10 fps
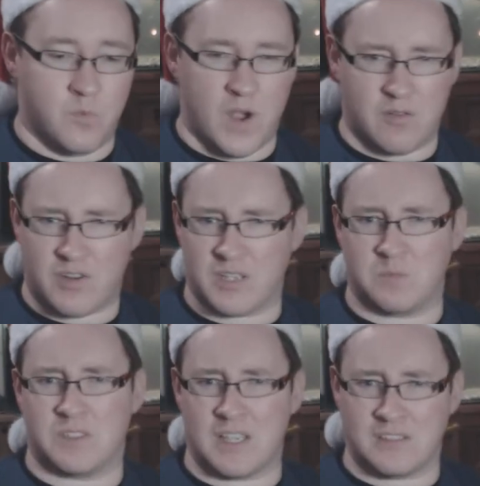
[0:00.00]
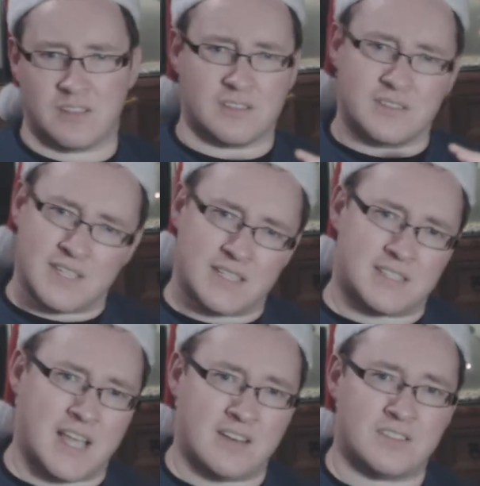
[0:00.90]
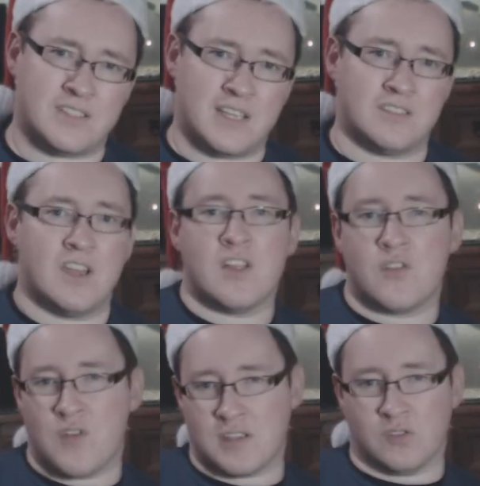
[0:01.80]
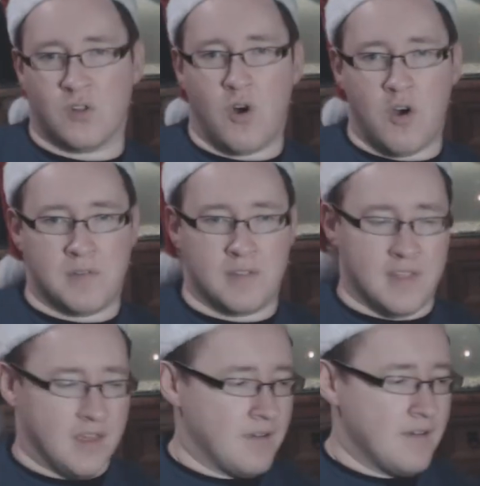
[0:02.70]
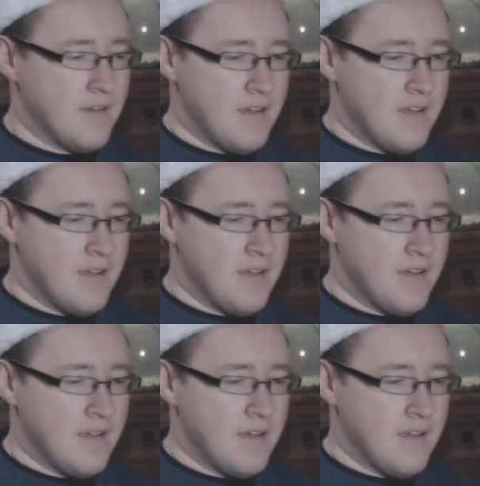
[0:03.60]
While Christmas doesn't take centre stage, there is a lot of it there